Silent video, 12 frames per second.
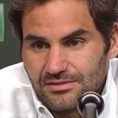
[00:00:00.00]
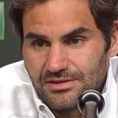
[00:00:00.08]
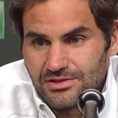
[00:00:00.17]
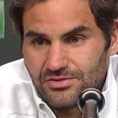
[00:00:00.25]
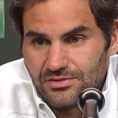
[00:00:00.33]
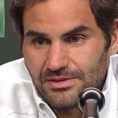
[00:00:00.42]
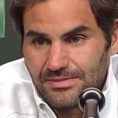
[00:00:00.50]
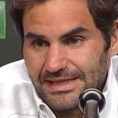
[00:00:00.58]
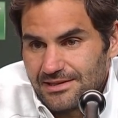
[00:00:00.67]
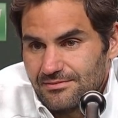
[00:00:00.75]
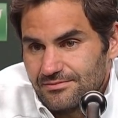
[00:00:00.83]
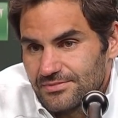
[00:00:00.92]
enjoy the
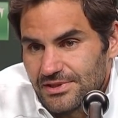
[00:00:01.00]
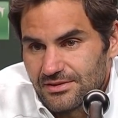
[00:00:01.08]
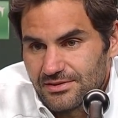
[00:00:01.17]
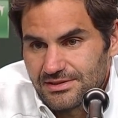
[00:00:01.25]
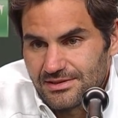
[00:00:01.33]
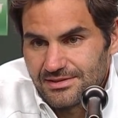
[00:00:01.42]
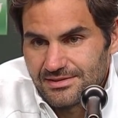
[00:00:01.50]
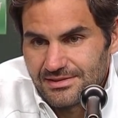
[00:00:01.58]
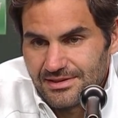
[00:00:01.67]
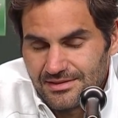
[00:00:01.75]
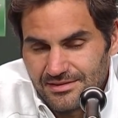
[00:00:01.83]
battle because it's